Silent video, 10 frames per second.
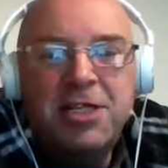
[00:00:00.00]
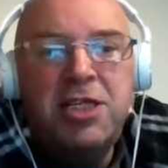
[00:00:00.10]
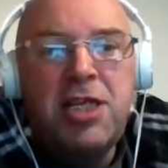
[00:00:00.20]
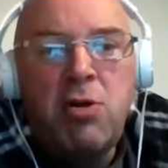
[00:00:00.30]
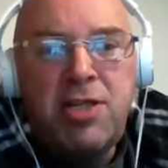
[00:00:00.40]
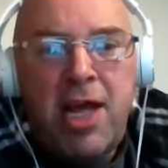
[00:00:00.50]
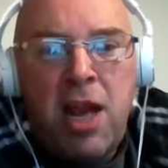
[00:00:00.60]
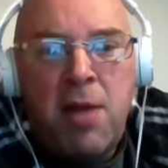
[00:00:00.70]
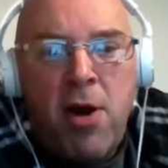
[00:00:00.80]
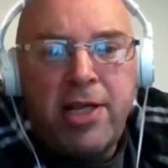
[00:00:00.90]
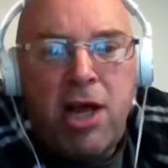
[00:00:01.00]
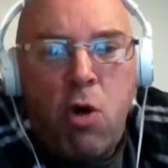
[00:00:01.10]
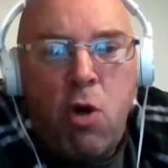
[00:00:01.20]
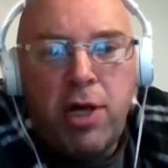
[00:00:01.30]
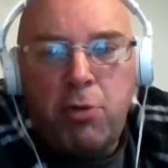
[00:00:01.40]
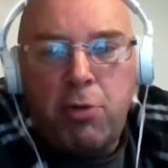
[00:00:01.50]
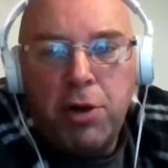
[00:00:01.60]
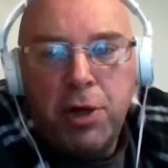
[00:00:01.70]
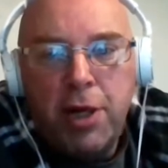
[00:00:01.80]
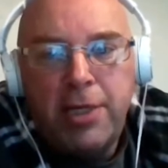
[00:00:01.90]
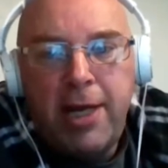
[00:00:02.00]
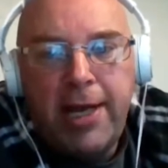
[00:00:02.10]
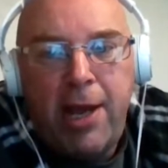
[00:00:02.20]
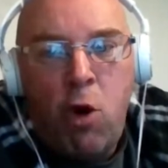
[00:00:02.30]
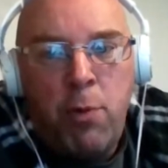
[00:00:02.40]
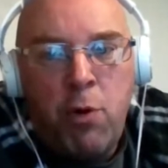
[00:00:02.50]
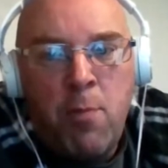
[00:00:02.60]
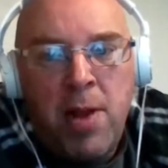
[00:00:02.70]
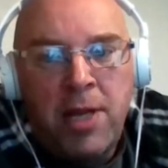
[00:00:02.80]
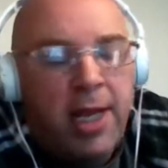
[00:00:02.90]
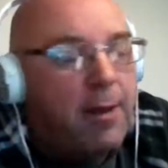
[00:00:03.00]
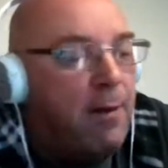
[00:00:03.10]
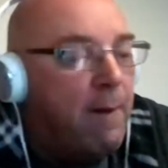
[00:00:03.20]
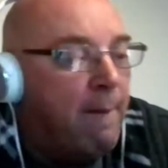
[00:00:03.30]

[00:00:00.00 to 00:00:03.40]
Just don't tell him I told you. He'd kill me on Monday.